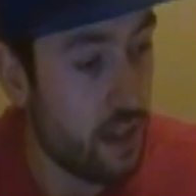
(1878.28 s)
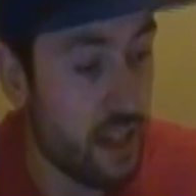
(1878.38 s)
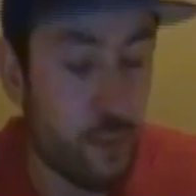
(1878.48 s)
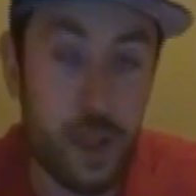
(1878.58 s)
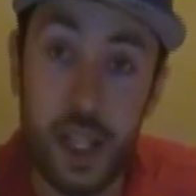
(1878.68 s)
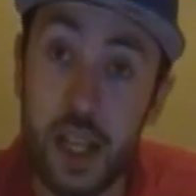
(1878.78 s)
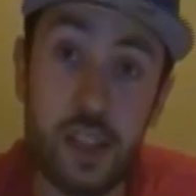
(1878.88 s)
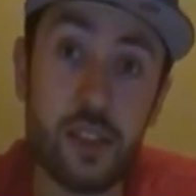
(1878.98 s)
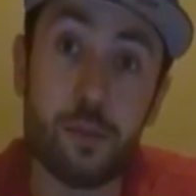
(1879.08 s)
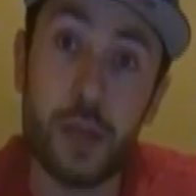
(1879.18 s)
it's
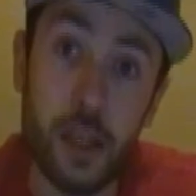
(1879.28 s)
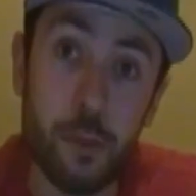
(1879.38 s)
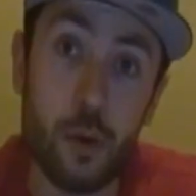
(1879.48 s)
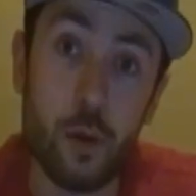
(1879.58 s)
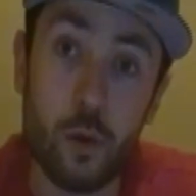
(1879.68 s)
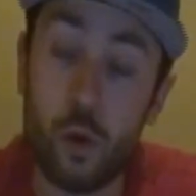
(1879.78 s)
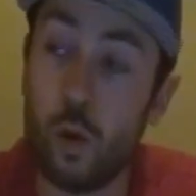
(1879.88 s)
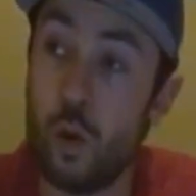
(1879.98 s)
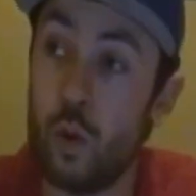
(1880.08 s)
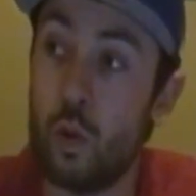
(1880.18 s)
because of people
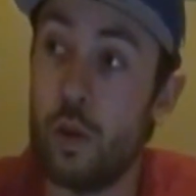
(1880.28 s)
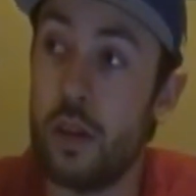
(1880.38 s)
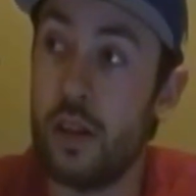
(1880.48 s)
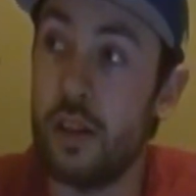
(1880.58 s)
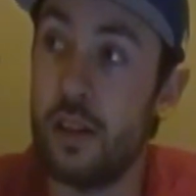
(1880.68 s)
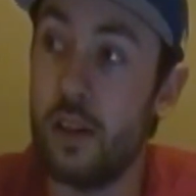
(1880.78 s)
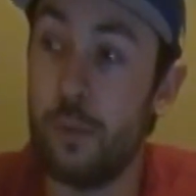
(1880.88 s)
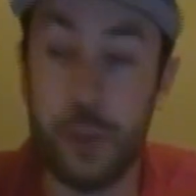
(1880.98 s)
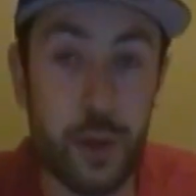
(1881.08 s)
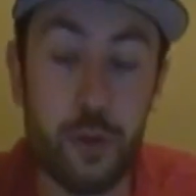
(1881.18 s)
who
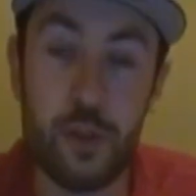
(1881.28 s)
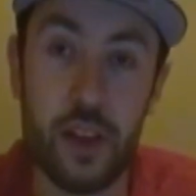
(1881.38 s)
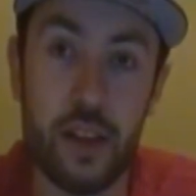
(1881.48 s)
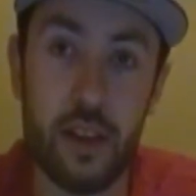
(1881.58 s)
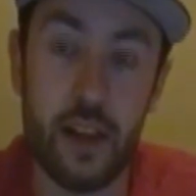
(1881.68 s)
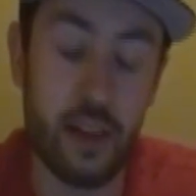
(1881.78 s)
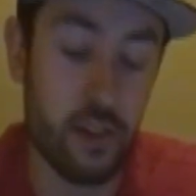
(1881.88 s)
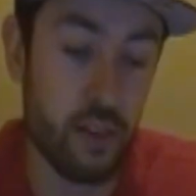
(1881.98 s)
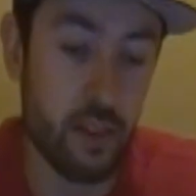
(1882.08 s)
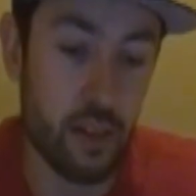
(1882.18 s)
abuse it
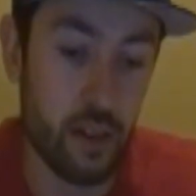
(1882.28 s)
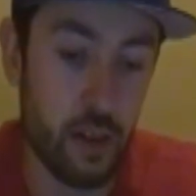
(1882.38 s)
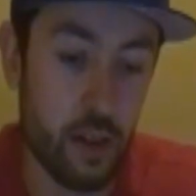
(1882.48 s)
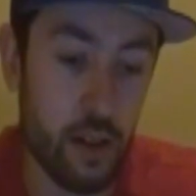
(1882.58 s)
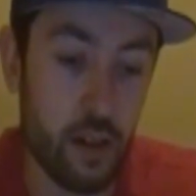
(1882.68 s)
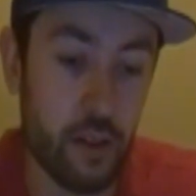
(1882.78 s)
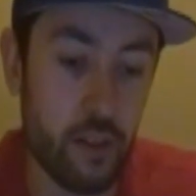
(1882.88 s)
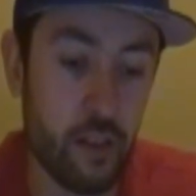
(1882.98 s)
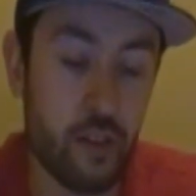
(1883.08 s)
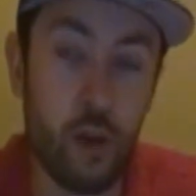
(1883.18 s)
and
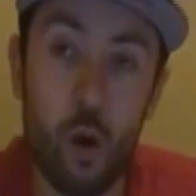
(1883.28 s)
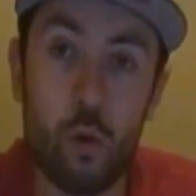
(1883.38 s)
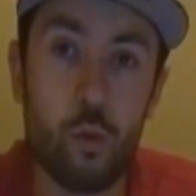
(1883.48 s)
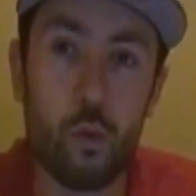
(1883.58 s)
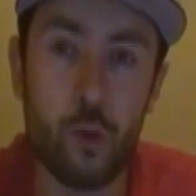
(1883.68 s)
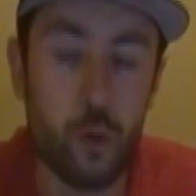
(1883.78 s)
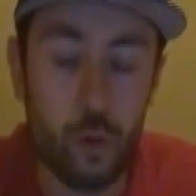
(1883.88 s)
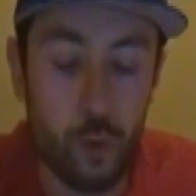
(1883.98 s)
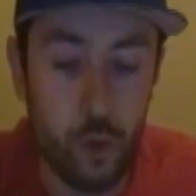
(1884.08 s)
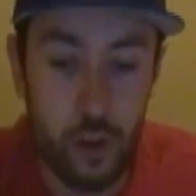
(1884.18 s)
just don't
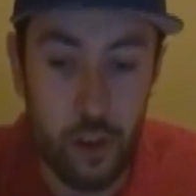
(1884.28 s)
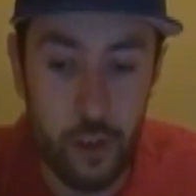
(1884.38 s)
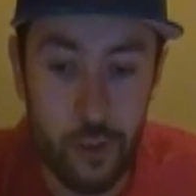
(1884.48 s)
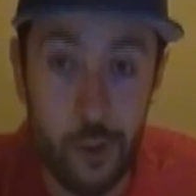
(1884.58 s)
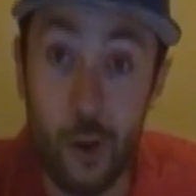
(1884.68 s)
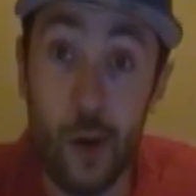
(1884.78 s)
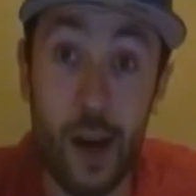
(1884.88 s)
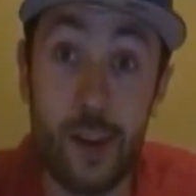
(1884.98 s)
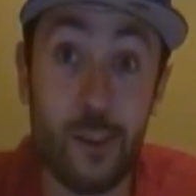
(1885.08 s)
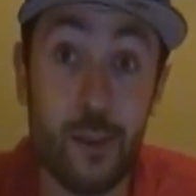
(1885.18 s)
know
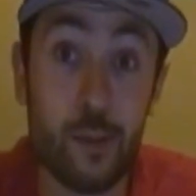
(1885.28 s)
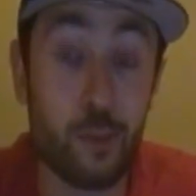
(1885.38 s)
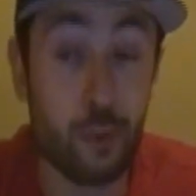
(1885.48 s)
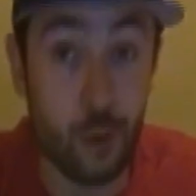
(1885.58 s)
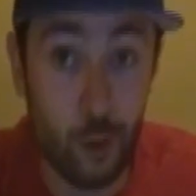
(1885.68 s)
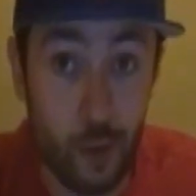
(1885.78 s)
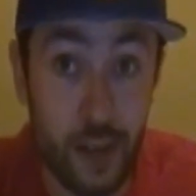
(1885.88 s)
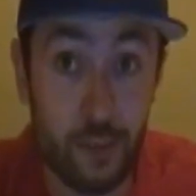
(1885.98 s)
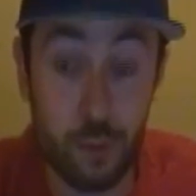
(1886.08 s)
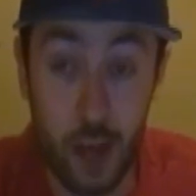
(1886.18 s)
how to do it
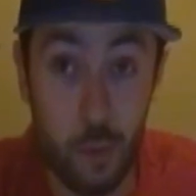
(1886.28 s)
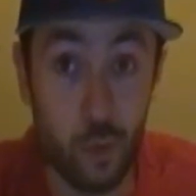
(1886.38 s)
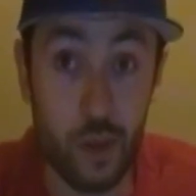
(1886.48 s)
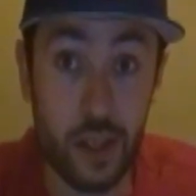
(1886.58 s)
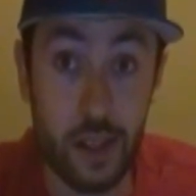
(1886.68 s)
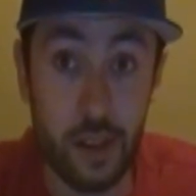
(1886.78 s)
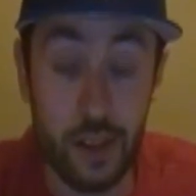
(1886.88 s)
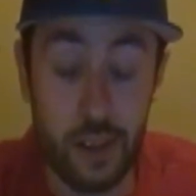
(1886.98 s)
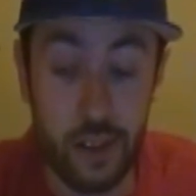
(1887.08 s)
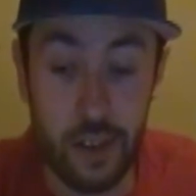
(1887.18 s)
properly.
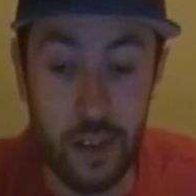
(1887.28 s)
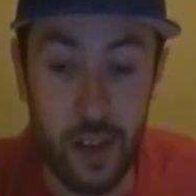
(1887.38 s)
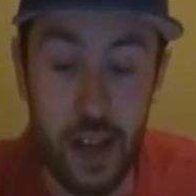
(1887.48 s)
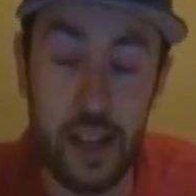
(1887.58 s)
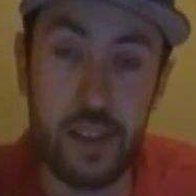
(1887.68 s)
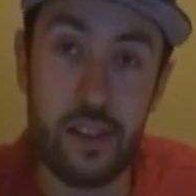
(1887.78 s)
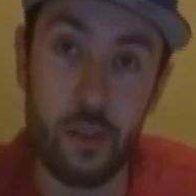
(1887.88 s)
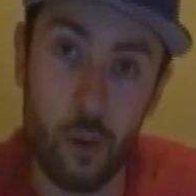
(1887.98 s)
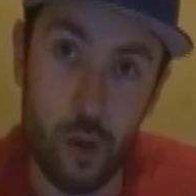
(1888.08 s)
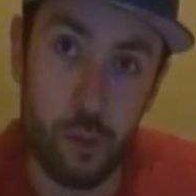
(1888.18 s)
Hence
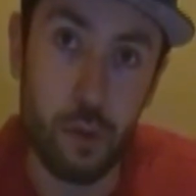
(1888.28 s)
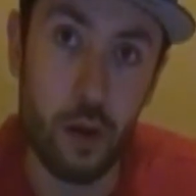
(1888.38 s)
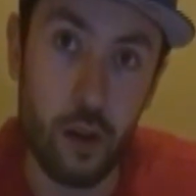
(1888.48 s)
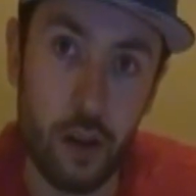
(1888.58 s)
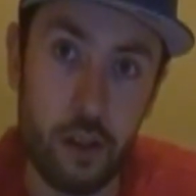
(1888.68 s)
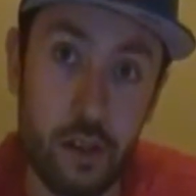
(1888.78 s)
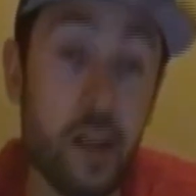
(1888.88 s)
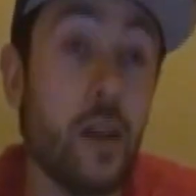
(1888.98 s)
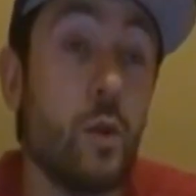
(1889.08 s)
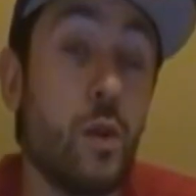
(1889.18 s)
Logan Paul,
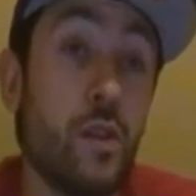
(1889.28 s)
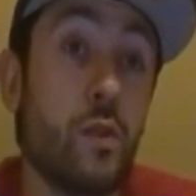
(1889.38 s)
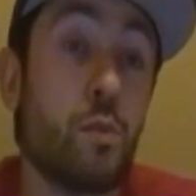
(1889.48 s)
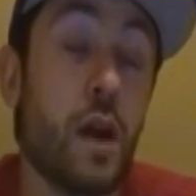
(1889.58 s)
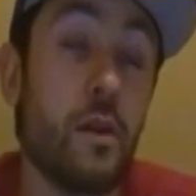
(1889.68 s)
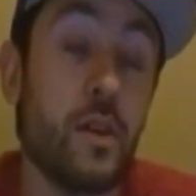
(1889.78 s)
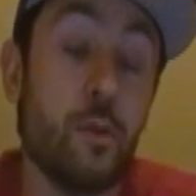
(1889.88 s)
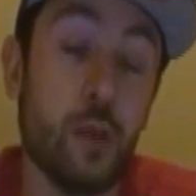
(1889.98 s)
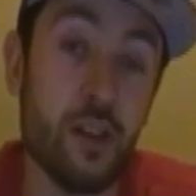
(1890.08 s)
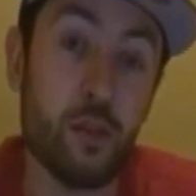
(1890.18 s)
which is probably
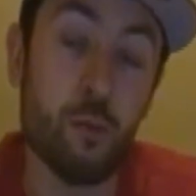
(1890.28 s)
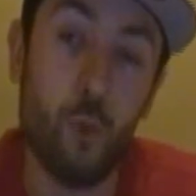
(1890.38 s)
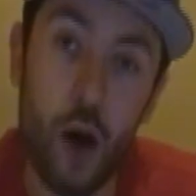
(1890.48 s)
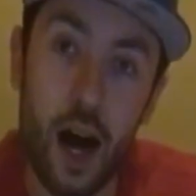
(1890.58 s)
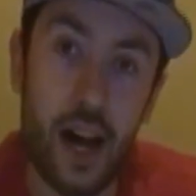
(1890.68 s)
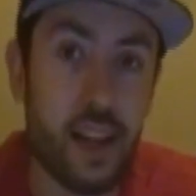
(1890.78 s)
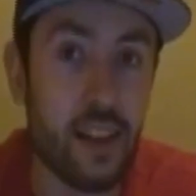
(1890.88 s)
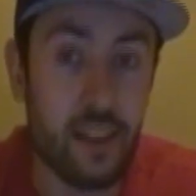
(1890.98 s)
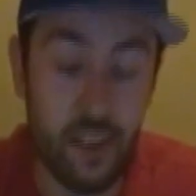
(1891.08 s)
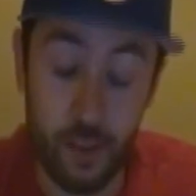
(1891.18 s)
the reason why
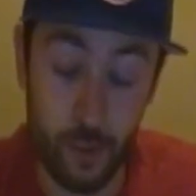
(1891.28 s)
that